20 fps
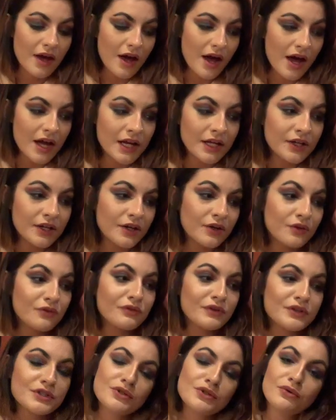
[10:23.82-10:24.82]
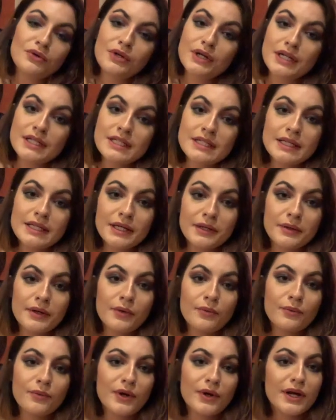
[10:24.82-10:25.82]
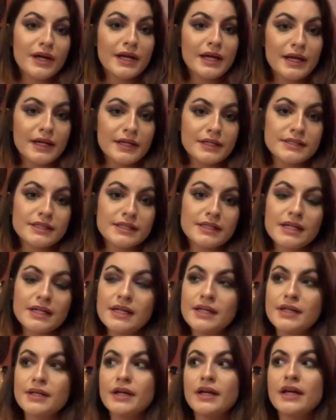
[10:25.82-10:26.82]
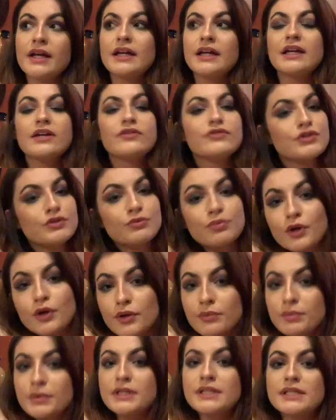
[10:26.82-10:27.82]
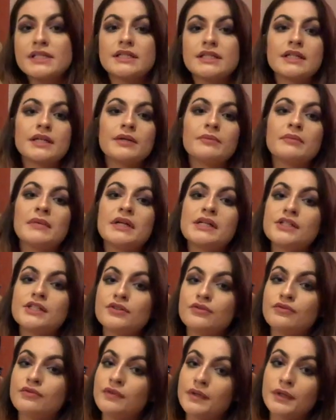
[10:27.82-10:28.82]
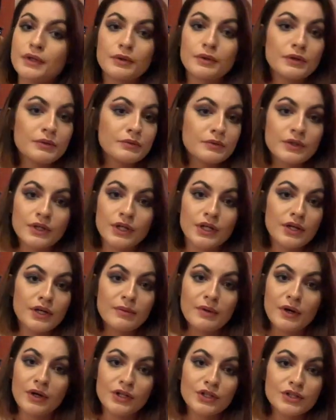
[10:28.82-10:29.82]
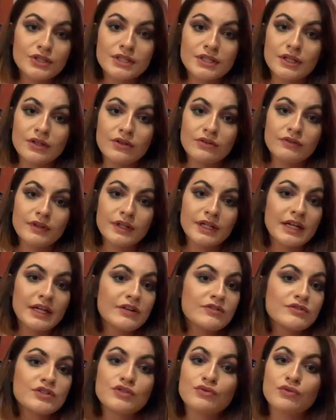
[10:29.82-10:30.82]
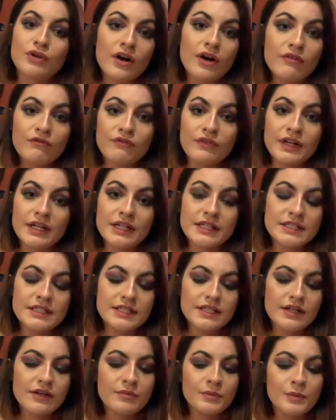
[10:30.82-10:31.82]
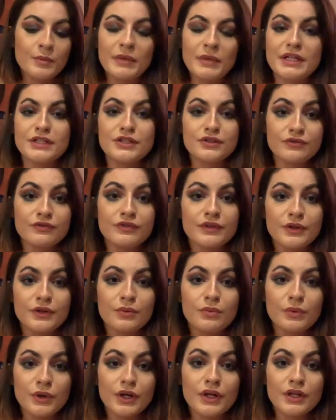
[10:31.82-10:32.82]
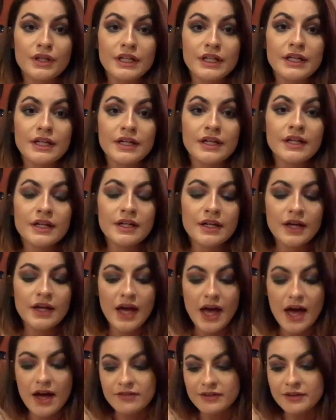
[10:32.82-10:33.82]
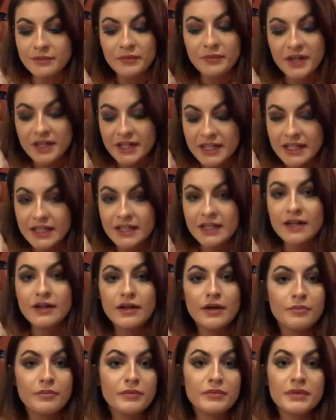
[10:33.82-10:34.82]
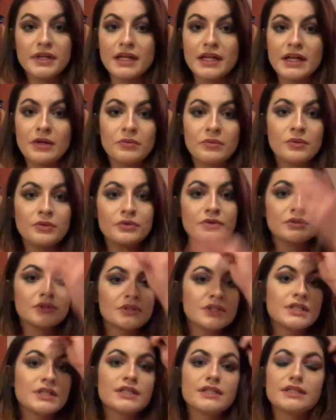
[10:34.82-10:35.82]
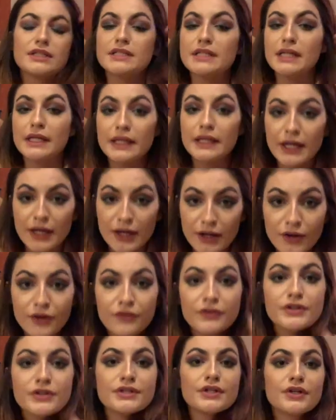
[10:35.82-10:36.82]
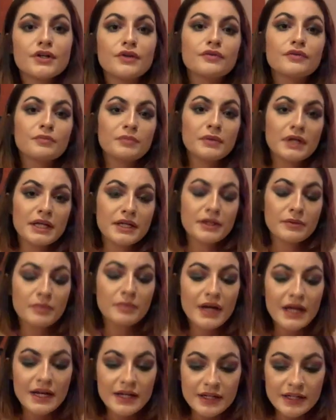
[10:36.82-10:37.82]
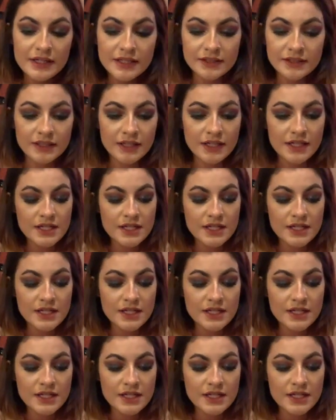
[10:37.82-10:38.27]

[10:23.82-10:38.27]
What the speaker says: I know for Taurus, like, working gives you purpose. It makes you feel good about yourself. It gives you confidence. Makes you feel worthy. Having money, being able to take care of yourself and be independent.